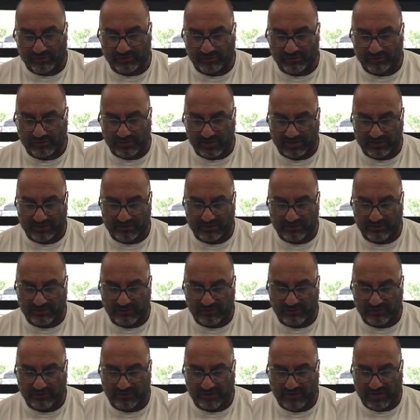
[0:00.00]
to tighten these
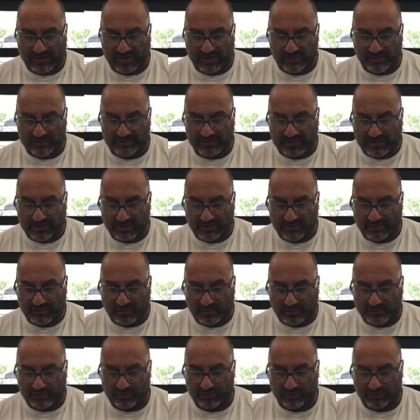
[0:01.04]
just for now, but then I'm
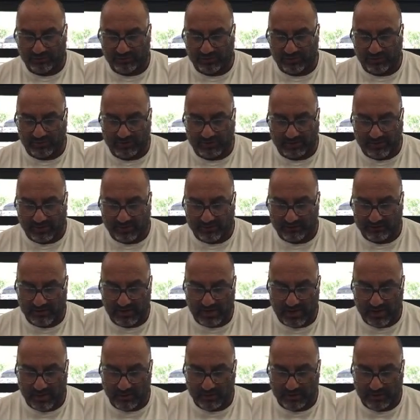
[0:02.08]
going to loosen them because
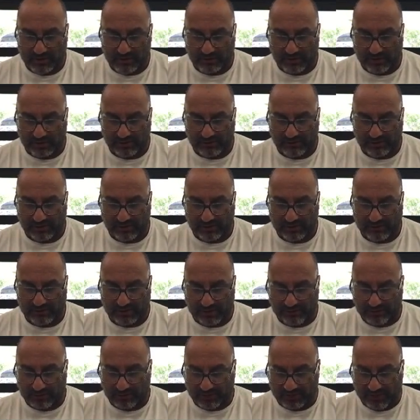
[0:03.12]
we're getting ready to ship this out
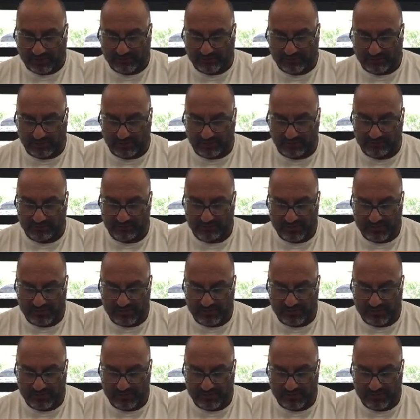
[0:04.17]
to a customer.